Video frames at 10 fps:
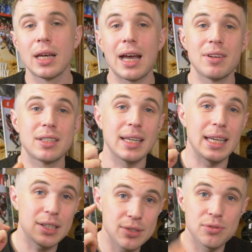Having to
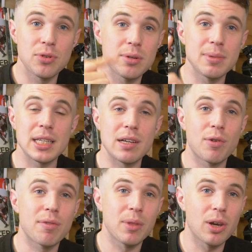extrude
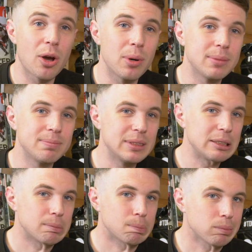material from the lower is